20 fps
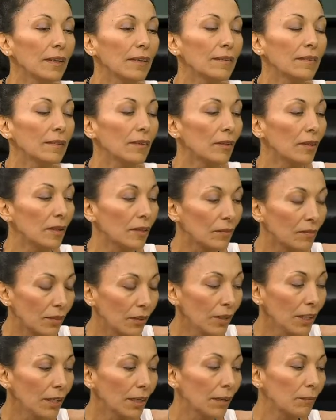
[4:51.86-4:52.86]
is the olive
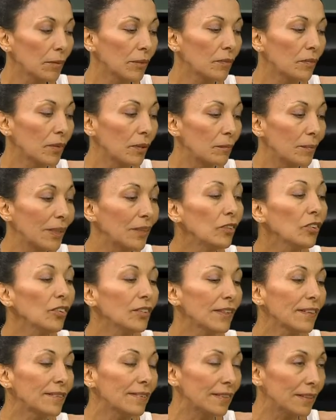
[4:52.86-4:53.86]
oil coming from
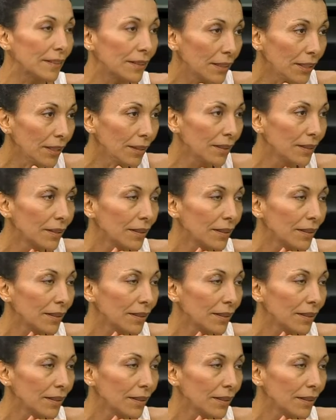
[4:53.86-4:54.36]
Mendoza City.